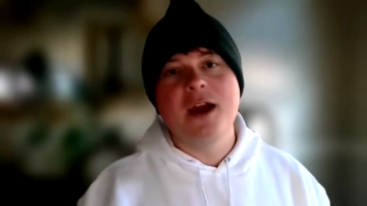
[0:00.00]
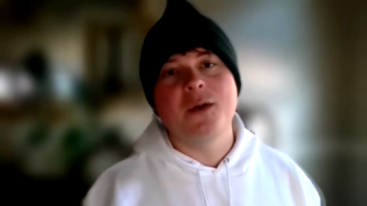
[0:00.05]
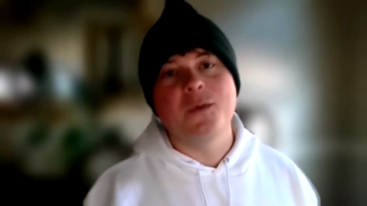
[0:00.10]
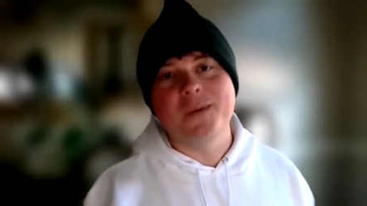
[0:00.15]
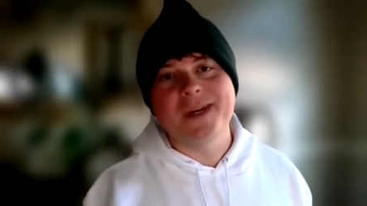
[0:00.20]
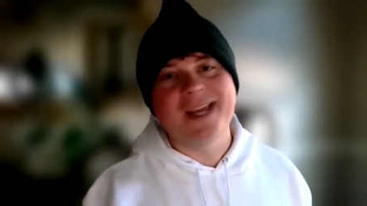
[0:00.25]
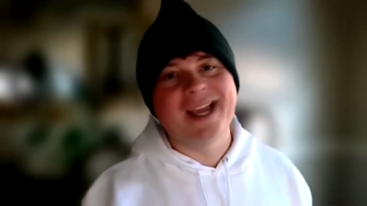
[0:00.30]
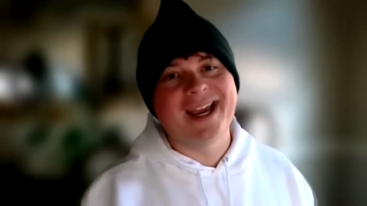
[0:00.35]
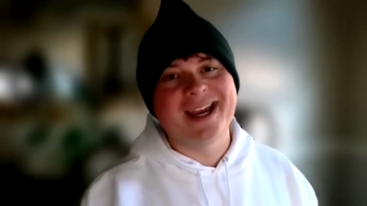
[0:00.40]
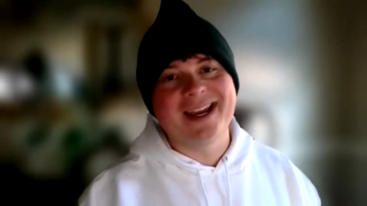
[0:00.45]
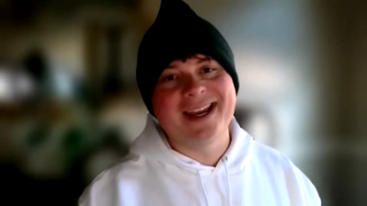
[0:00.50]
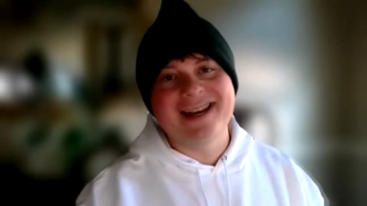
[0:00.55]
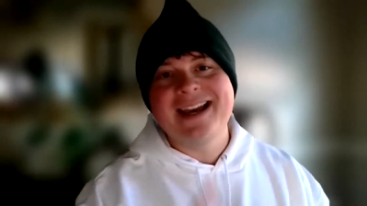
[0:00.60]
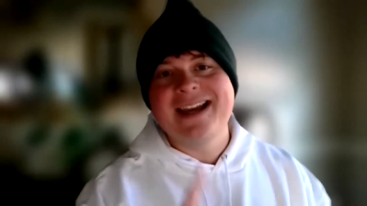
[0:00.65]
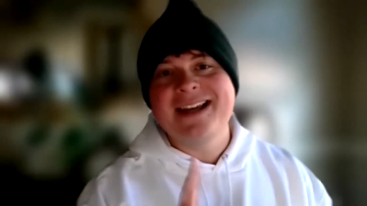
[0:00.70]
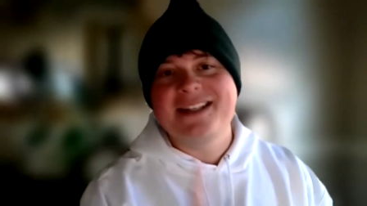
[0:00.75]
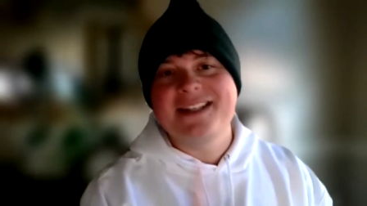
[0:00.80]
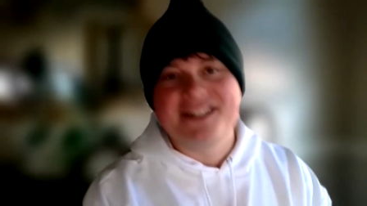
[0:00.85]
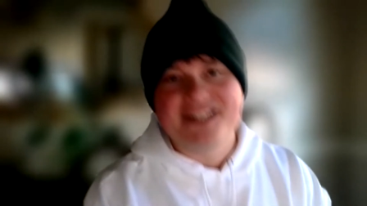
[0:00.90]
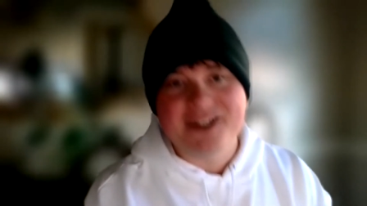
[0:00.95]
We had
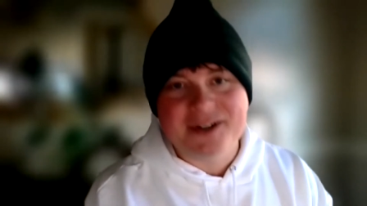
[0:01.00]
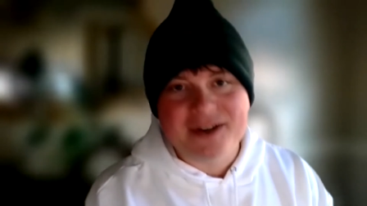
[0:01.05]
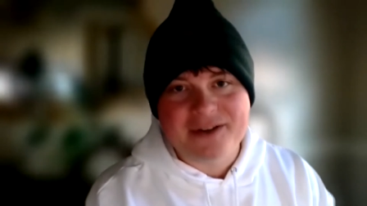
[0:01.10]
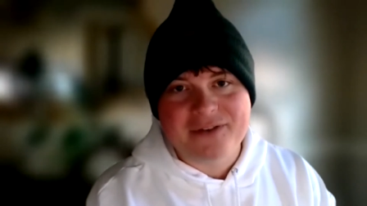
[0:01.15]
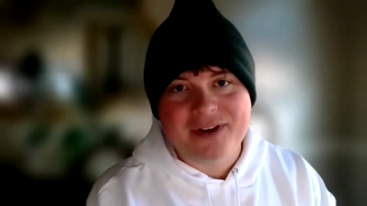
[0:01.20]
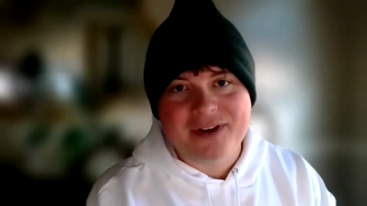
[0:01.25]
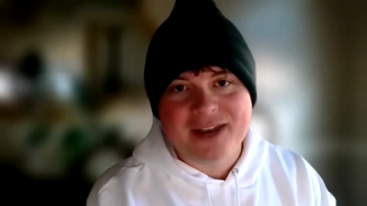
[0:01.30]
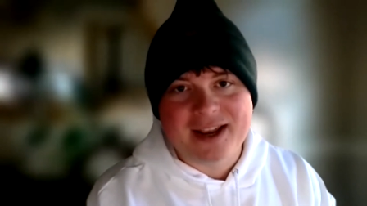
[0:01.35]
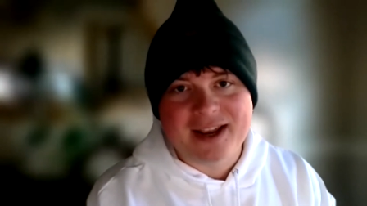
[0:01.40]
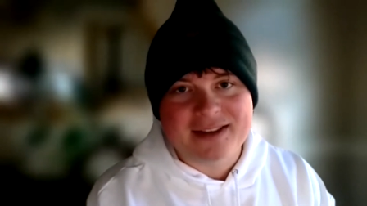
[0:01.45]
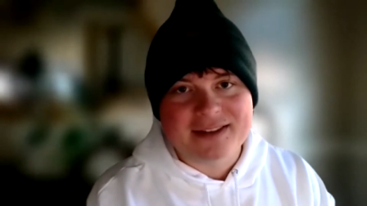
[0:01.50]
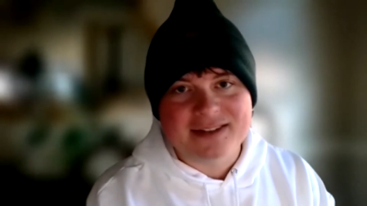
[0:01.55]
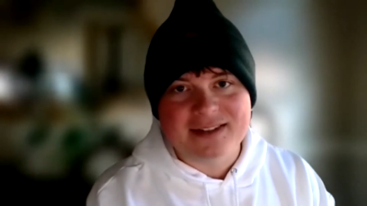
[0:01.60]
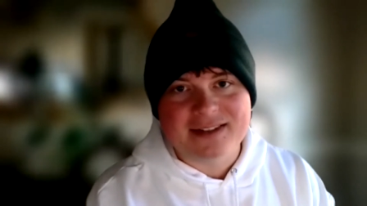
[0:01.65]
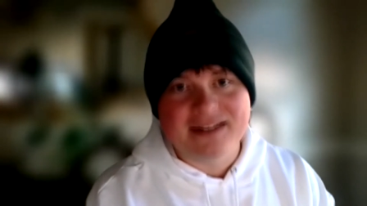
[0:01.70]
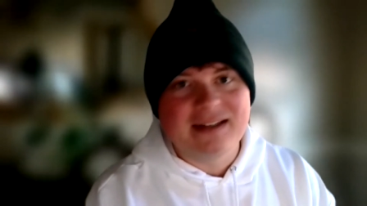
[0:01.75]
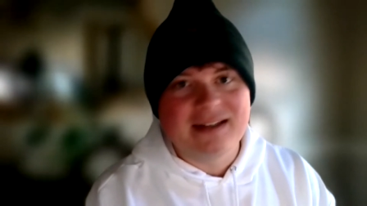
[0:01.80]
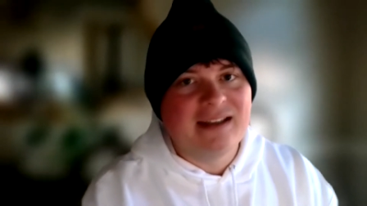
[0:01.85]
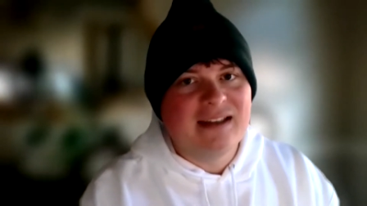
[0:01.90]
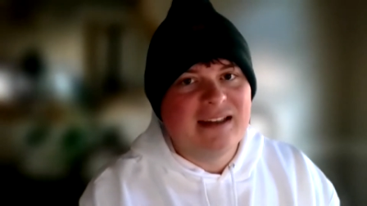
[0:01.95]
Dear Evan
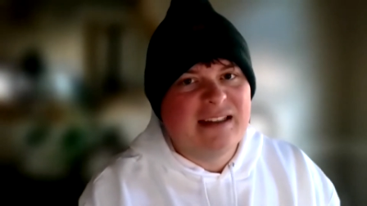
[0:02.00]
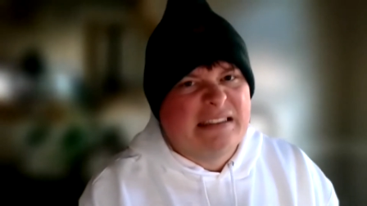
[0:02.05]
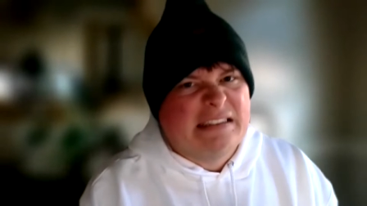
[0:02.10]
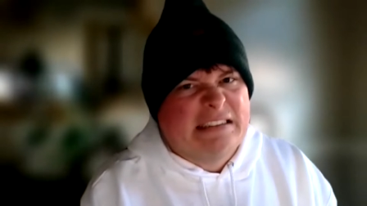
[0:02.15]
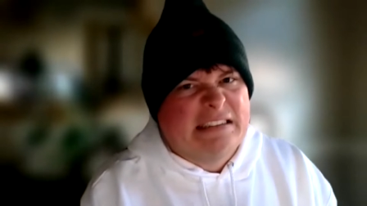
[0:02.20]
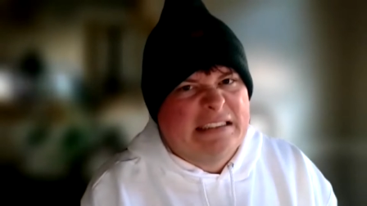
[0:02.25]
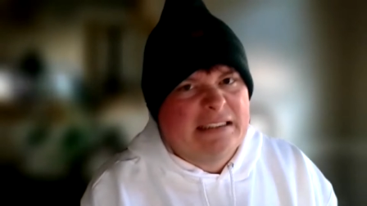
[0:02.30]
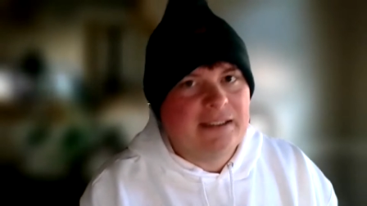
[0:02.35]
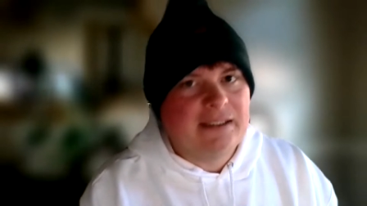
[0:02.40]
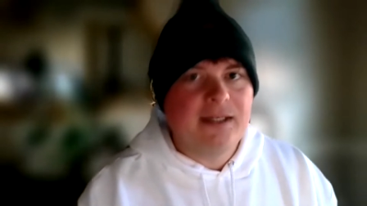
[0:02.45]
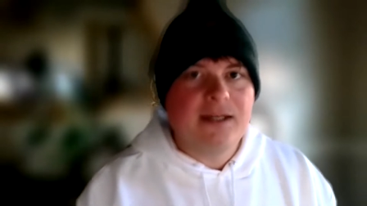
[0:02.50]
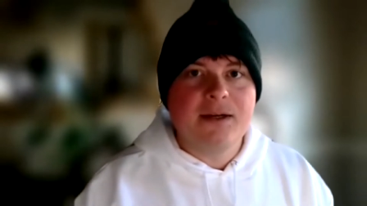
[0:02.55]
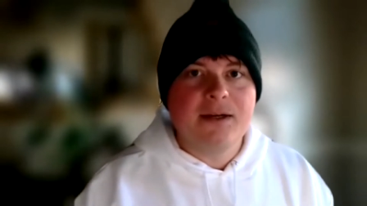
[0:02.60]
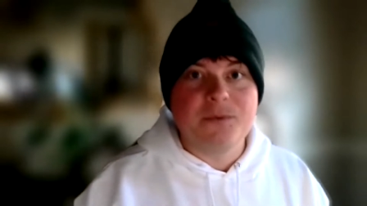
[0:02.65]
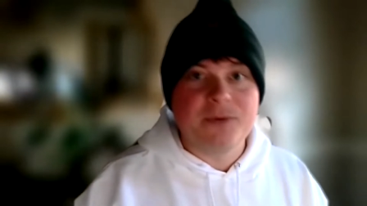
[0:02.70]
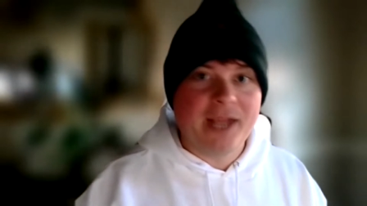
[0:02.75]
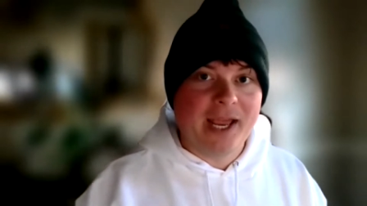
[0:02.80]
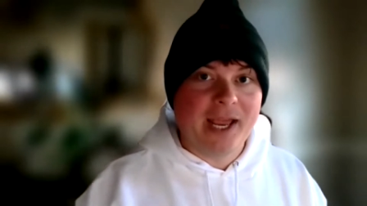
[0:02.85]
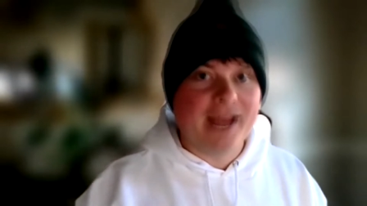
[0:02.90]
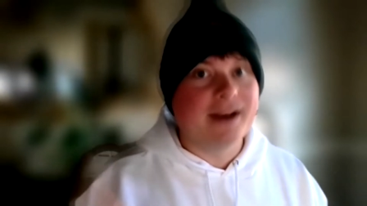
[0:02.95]
Hansen.
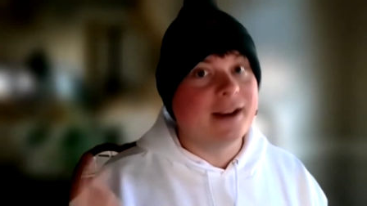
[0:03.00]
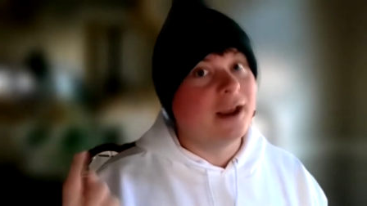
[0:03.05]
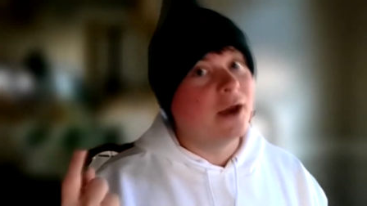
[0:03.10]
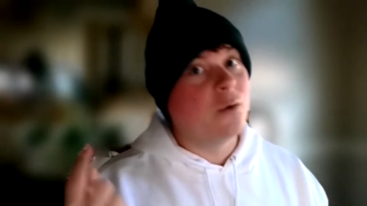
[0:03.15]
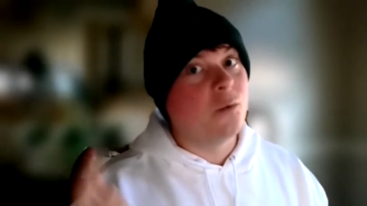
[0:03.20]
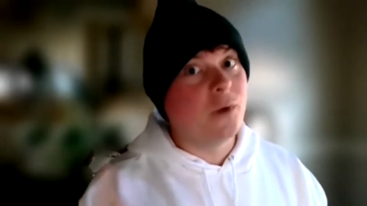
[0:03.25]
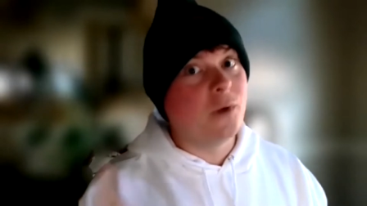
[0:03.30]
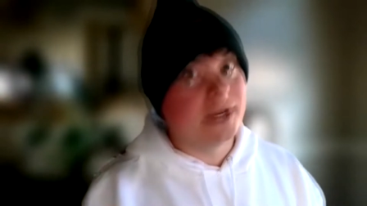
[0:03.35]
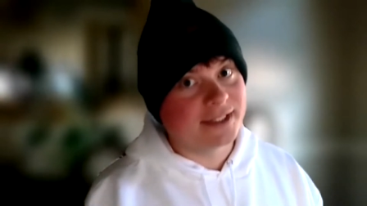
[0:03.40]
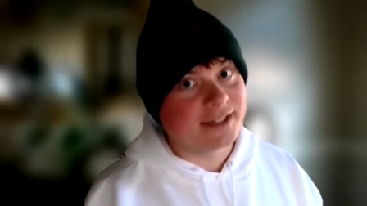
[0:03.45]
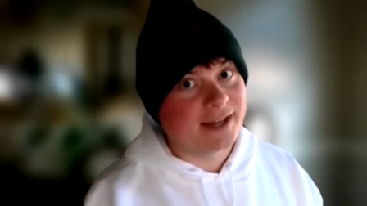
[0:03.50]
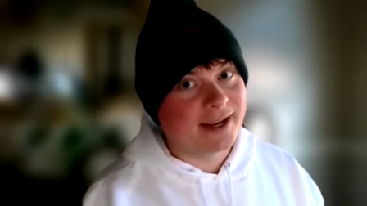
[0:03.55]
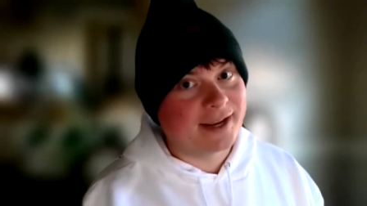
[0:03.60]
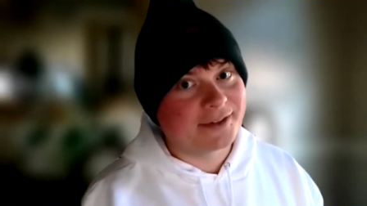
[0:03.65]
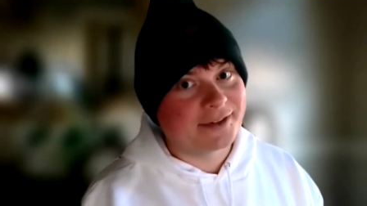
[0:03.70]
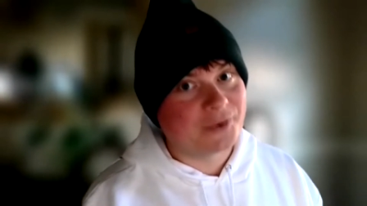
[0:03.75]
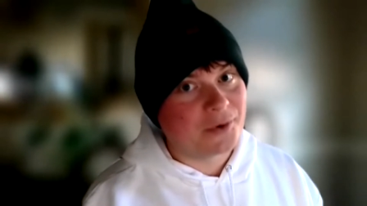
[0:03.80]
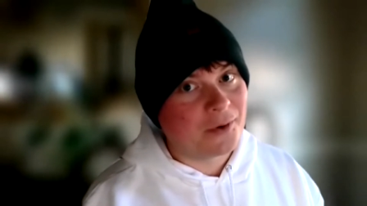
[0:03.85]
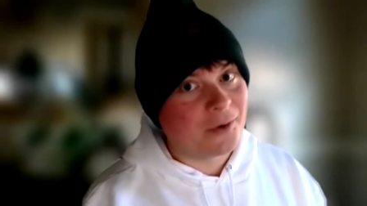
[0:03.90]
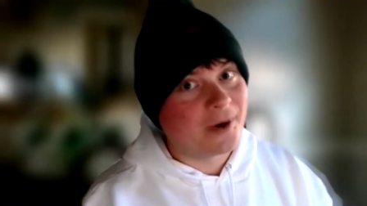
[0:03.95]
We had West Side
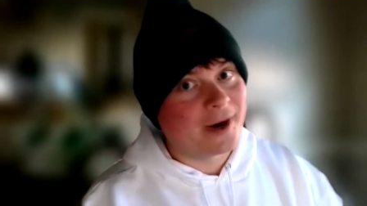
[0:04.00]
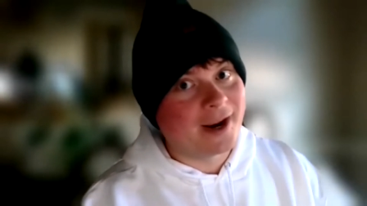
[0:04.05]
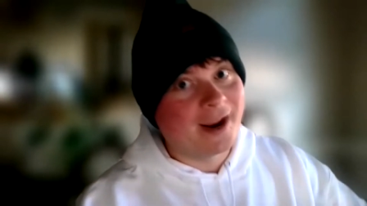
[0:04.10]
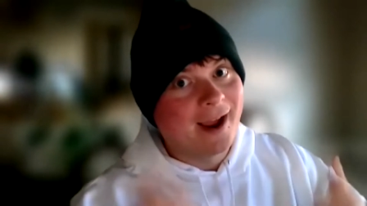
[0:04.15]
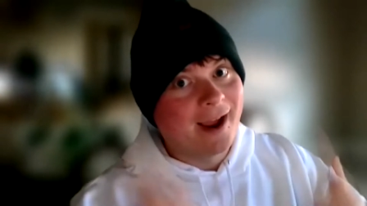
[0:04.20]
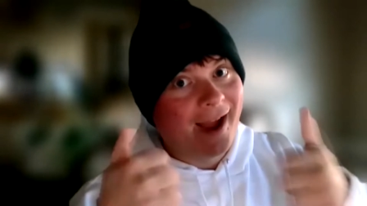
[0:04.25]
Story.